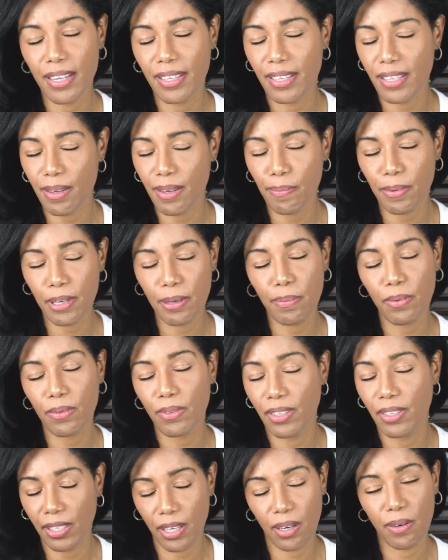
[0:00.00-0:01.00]
some
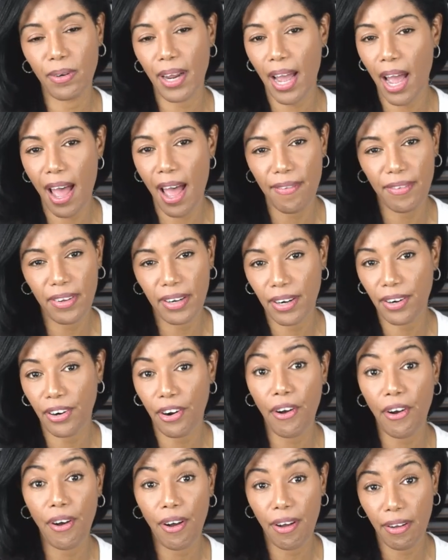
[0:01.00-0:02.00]
people don't have it at
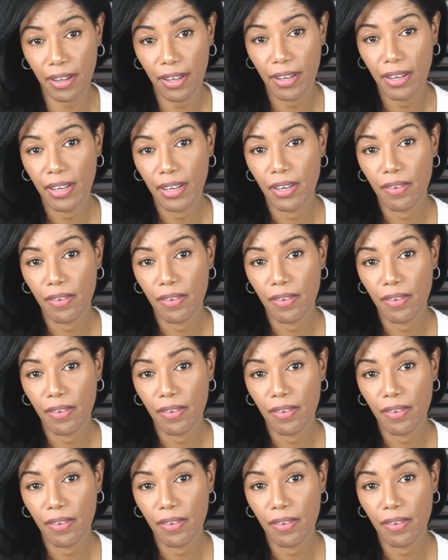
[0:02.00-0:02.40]
all.